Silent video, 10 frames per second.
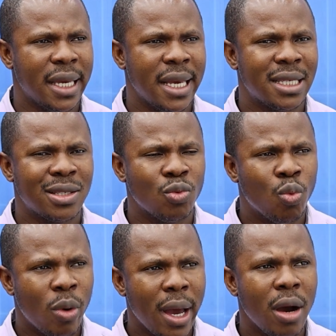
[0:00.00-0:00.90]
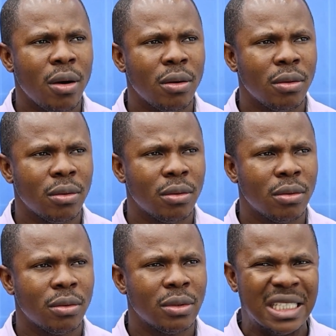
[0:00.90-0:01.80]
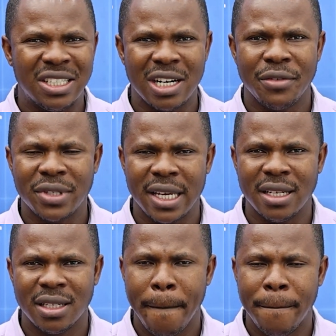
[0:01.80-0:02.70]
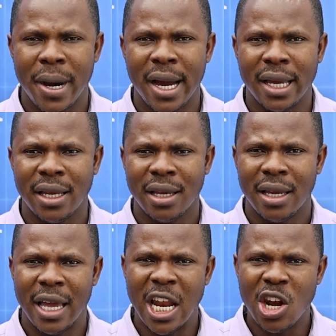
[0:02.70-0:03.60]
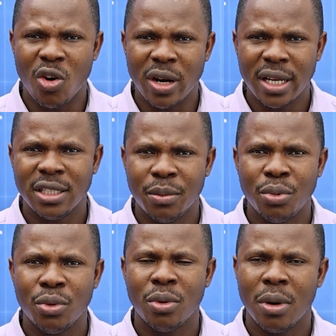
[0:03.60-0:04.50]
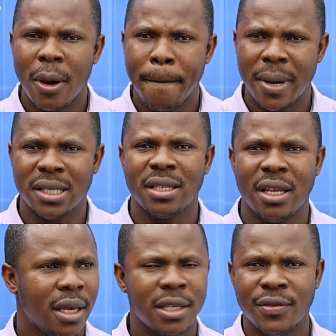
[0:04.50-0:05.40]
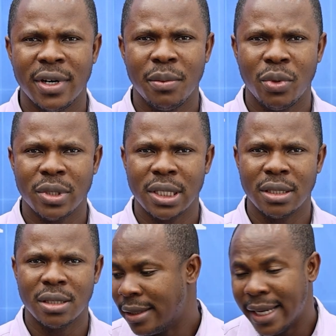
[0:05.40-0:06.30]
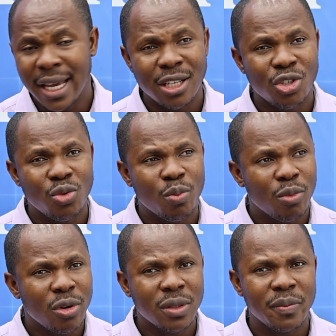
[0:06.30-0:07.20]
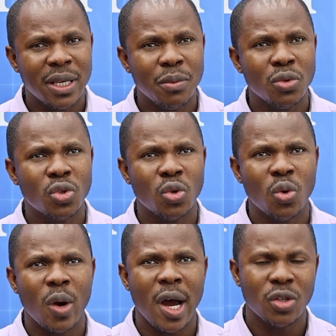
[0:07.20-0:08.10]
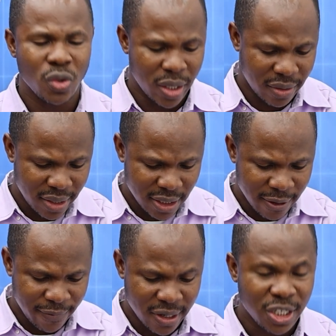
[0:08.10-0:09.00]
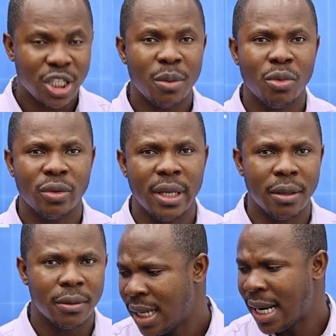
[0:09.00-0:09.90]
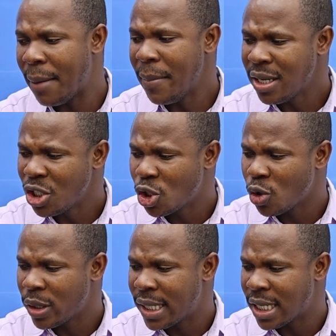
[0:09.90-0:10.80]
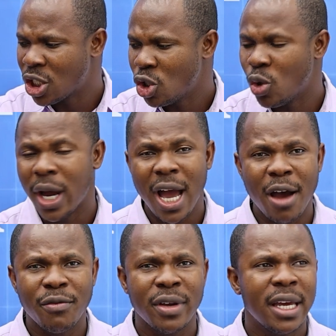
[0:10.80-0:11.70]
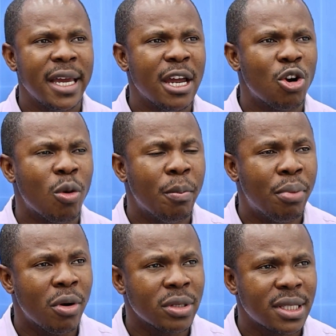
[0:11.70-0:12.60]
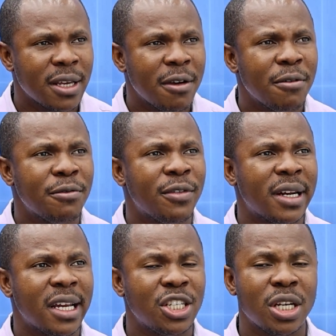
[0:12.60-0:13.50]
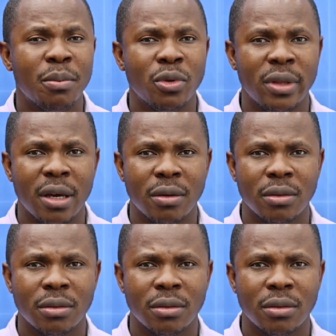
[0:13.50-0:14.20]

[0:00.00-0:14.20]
is well drafted by a knowledgeable person is very important. Then you must be able to know how to create a financial model, like making sure that you have a robust financial model,